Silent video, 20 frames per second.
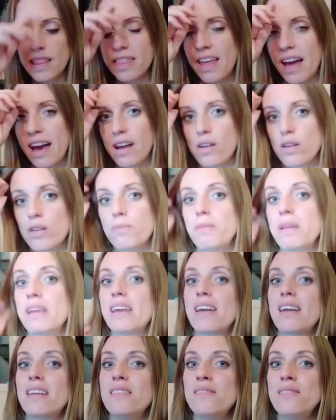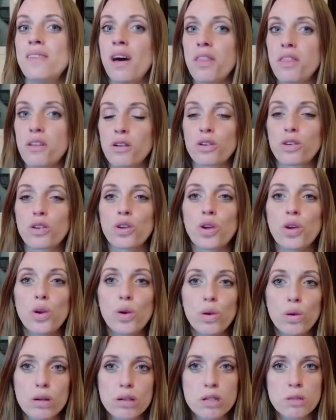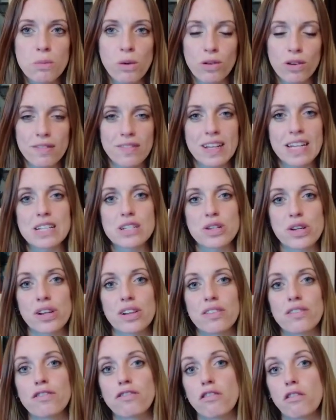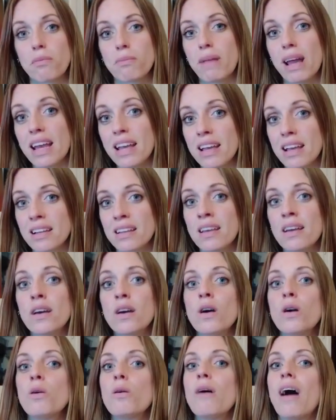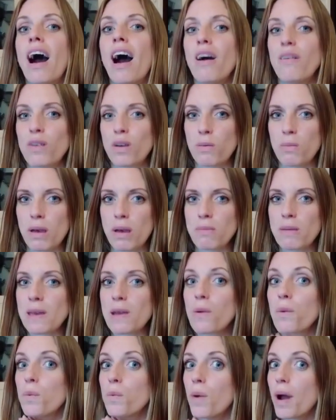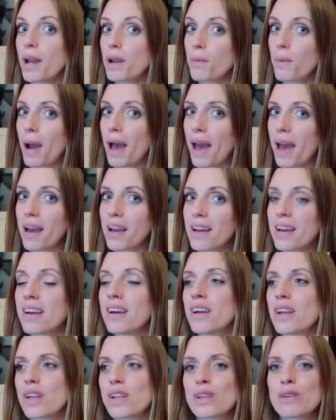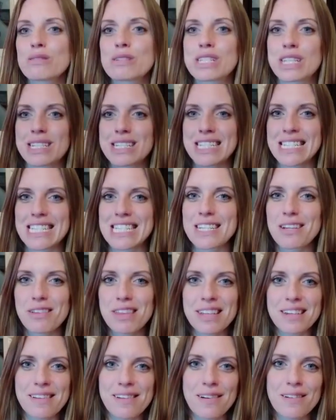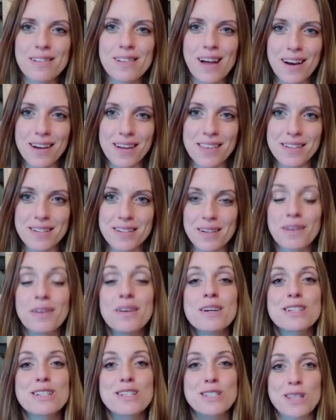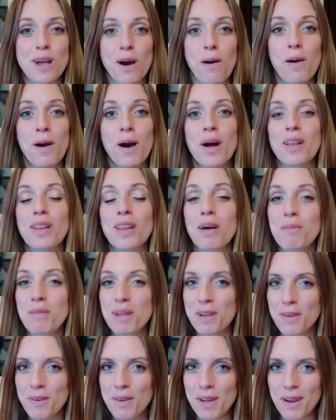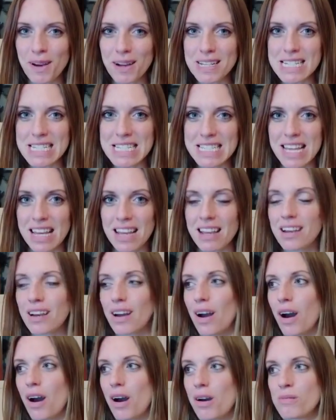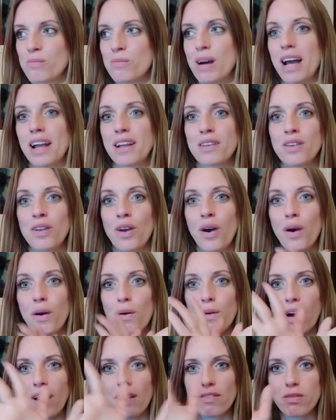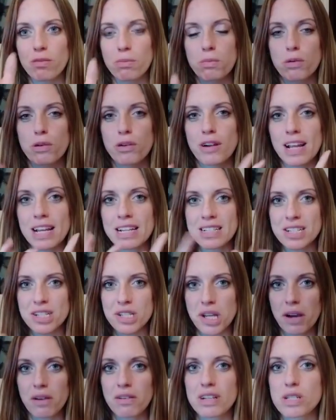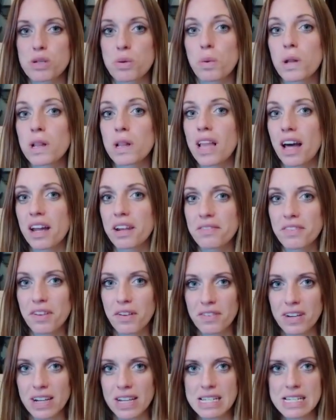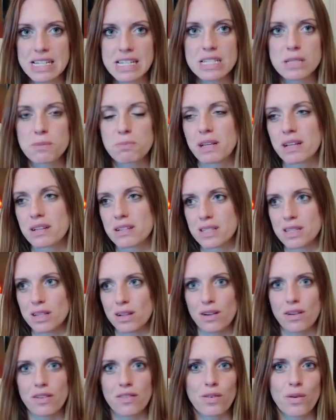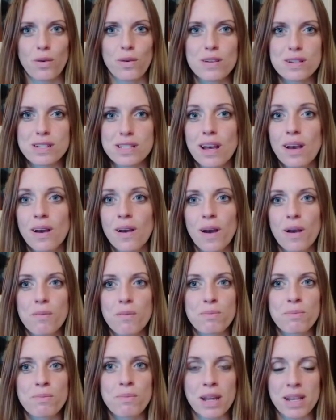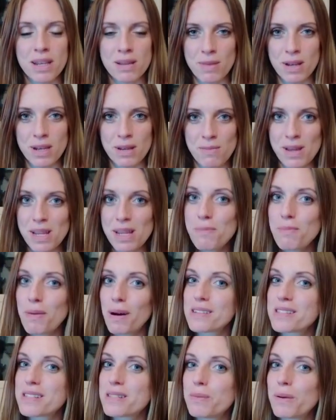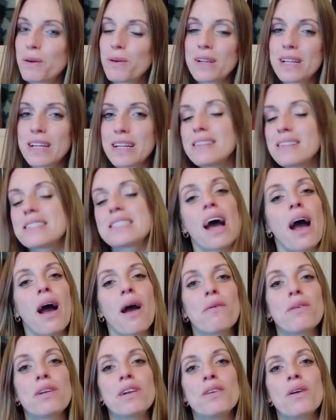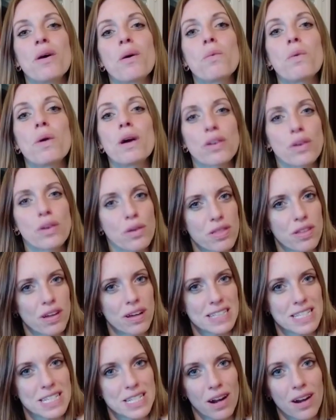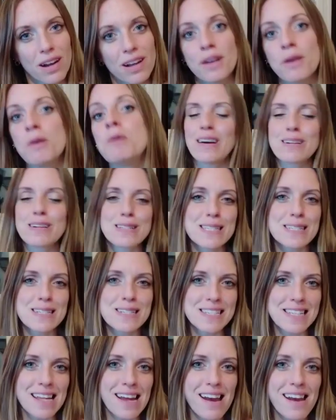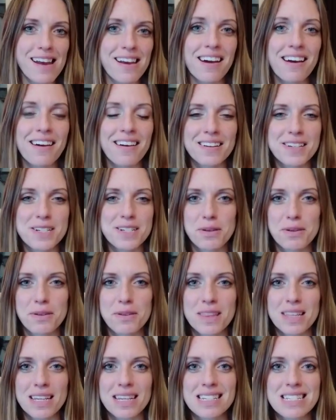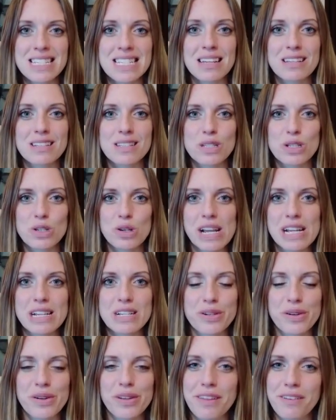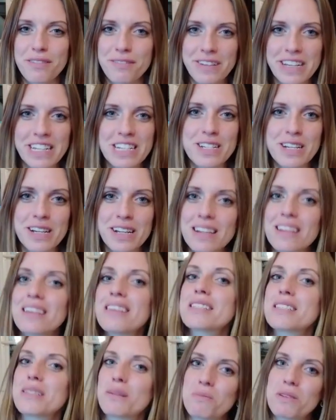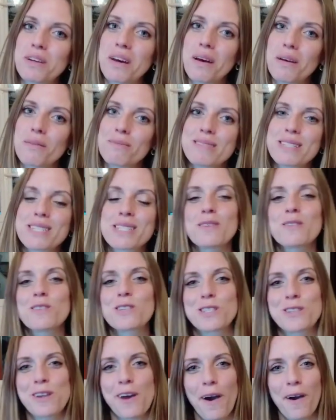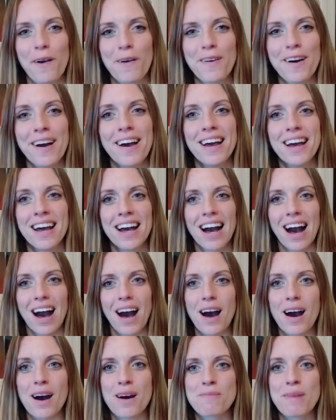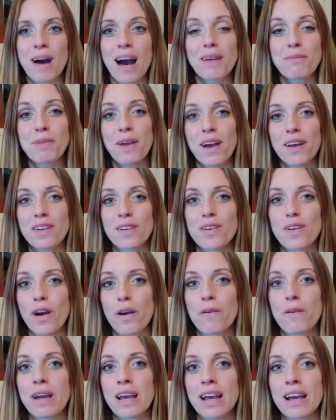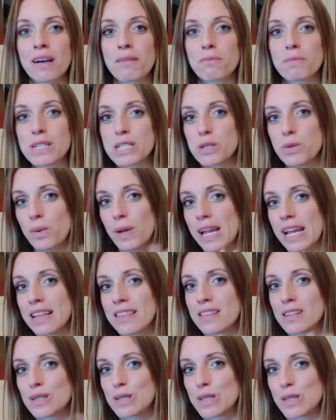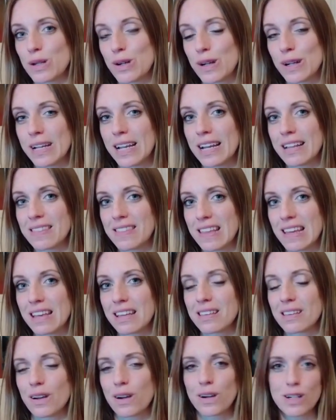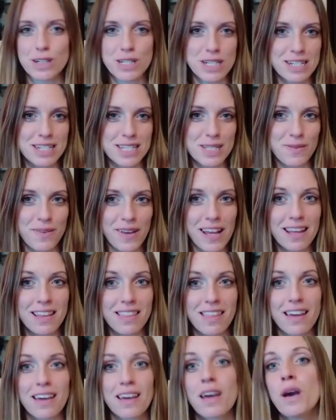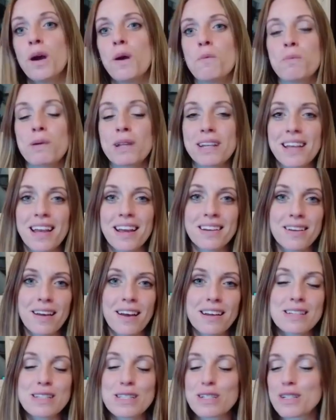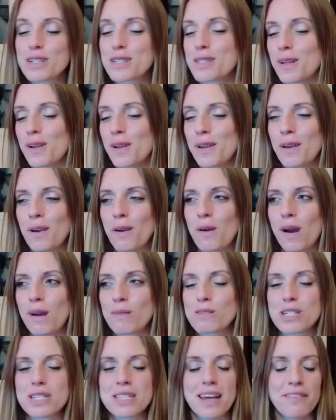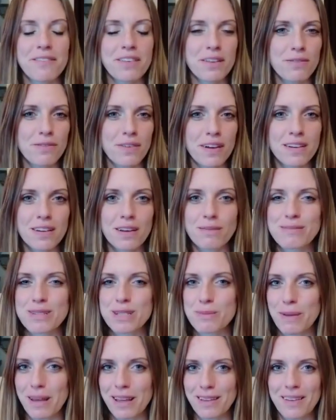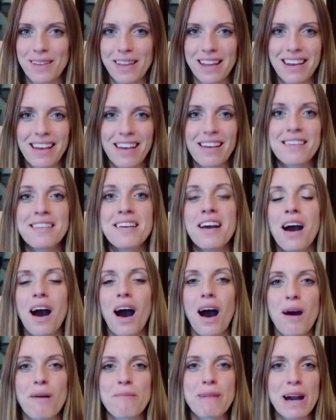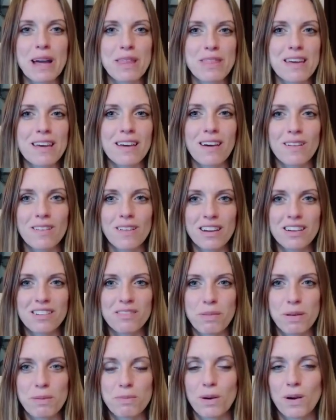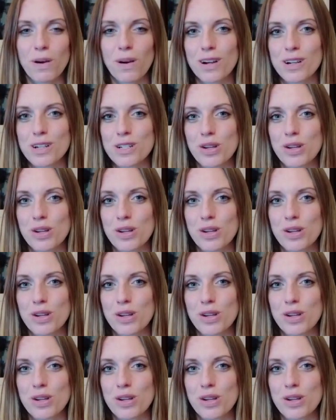that could be another huge motivation for Meghan having a baby right away, to seal the deal, lock in the deal. So let me know what you guys think. I know I've branched out into a lot of different ideas because there are, of course, many, many, many possibilities. I want to know what your thoughts are. As they say, truth is stranger than fiction sometimes. So I'm kind of going between the surrogate thing and the Archie is fake thing. But again, guys, just so you know, I'm just having fun. I'm speculating. I think a lot of people